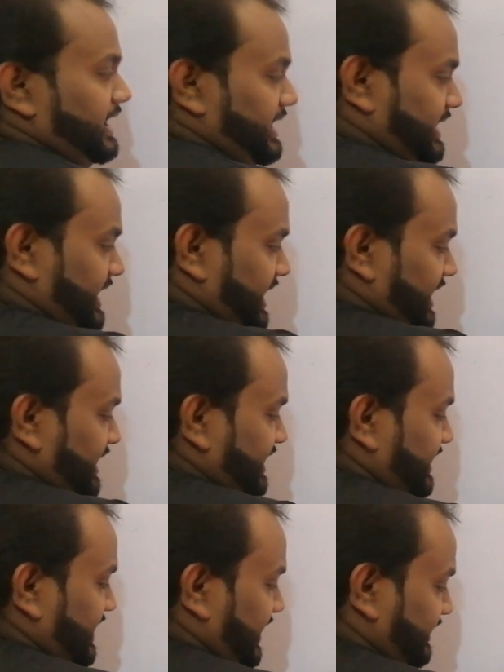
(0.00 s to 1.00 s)

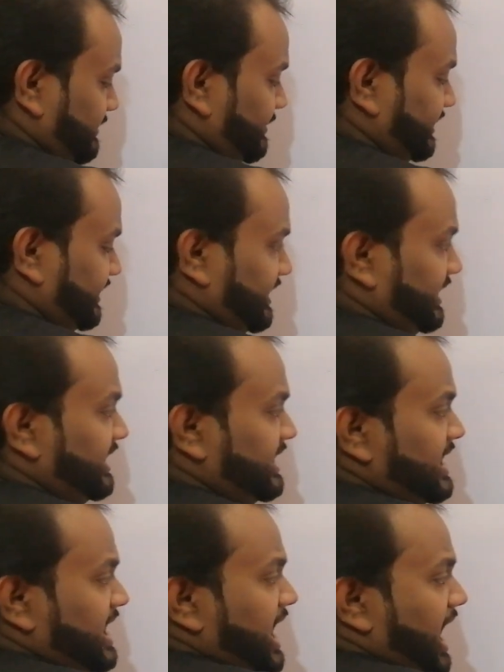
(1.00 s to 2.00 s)
Again, in another
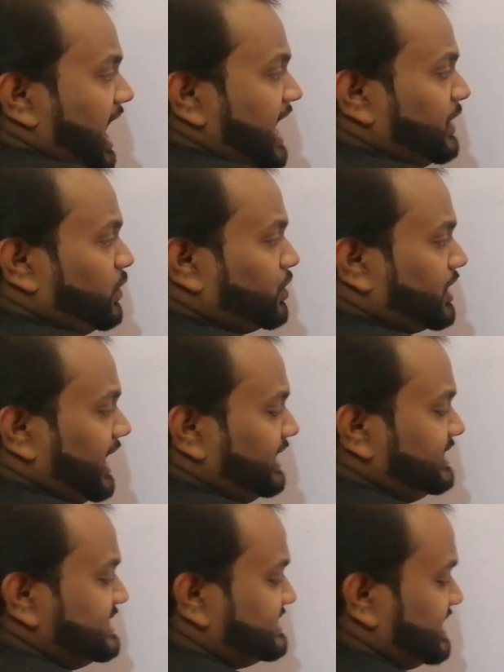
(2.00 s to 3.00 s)
method, I could
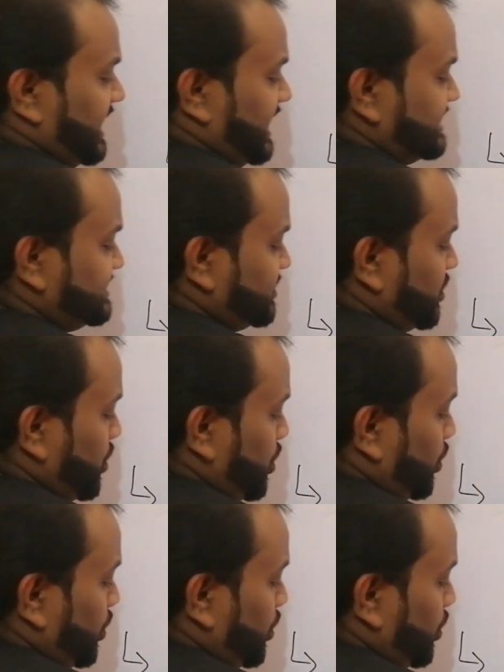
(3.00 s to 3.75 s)
write this as